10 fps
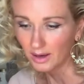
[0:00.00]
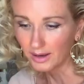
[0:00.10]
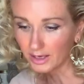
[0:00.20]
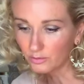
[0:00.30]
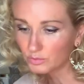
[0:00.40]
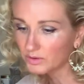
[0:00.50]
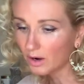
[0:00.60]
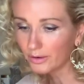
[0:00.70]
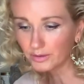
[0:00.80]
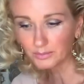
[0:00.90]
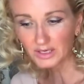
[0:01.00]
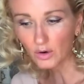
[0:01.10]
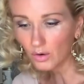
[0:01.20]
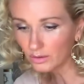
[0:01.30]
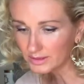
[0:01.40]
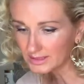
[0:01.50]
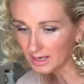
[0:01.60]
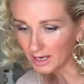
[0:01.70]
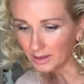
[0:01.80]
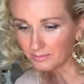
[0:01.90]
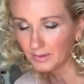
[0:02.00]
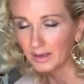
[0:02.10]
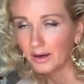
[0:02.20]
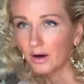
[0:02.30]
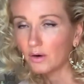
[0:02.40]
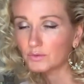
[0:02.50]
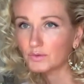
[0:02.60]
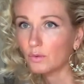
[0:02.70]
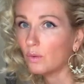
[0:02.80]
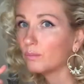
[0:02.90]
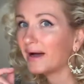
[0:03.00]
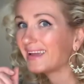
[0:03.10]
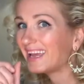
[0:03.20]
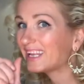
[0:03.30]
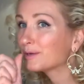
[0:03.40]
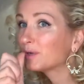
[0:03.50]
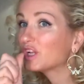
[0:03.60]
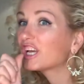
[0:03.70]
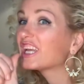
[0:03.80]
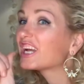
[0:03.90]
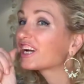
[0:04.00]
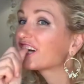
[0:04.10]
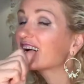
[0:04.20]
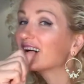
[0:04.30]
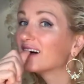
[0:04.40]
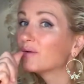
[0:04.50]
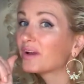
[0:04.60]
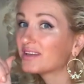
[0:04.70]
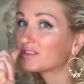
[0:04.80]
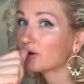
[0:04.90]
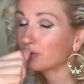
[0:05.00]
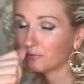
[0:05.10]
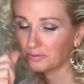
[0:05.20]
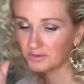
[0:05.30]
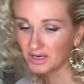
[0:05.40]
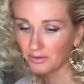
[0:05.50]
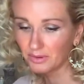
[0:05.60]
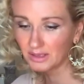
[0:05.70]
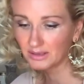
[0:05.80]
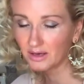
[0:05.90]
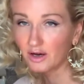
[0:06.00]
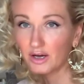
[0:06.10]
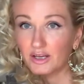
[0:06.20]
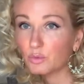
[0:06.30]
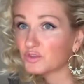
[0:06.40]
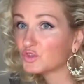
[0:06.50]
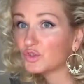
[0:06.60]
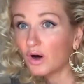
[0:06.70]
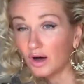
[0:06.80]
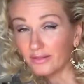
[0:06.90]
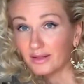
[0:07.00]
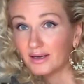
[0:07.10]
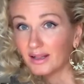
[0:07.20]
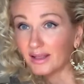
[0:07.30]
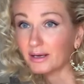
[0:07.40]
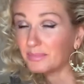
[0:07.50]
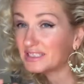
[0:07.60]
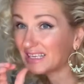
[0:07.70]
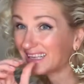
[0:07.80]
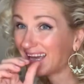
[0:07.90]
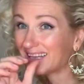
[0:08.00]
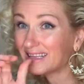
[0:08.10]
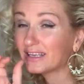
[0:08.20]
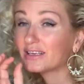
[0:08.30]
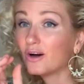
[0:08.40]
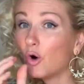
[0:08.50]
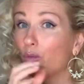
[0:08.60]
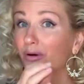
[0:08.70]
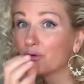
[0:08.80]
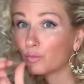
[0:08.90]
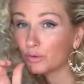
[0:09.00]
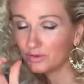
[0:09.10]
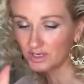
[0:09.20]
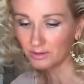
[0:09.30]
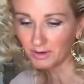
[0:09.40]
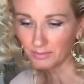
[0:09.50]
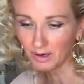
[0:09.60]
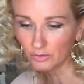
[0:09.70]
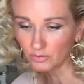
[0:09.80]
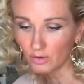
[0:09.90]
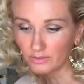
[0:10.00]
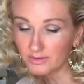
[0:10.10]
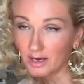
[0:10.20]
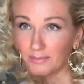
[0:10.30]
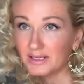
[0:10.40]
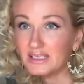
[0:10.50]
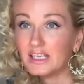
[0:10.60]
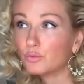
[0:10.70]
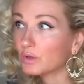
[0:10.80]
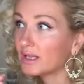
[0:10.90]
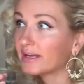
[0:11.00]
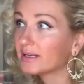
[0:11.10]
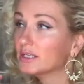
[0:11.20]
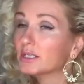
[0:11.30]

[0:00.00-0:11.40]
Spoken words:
and it would hurt me all the time. Also, my enamel here, when I started Fruitarian, it was gone. Like I basically had like open wound in my mouth all the time. My teeth were like,